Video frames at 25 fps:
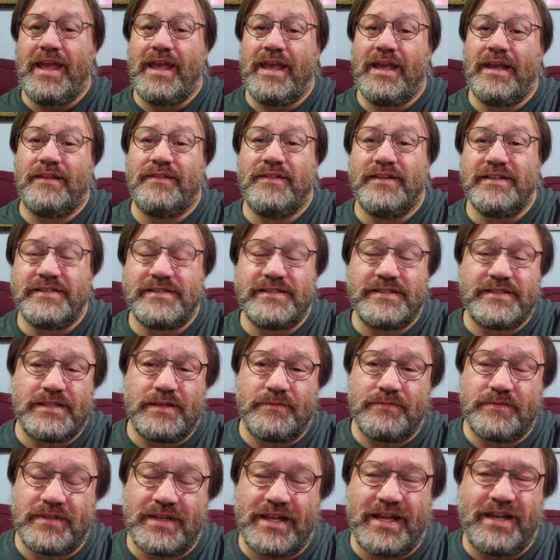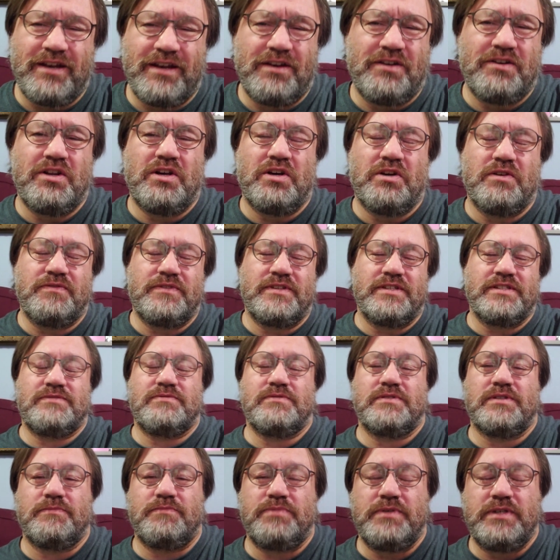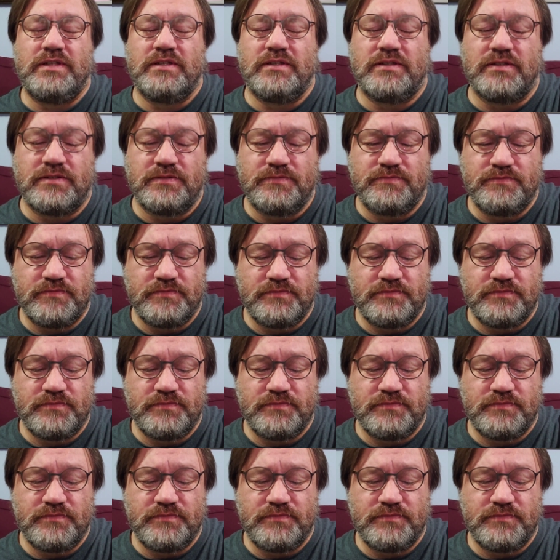And this is something, I don't know if this would appeal,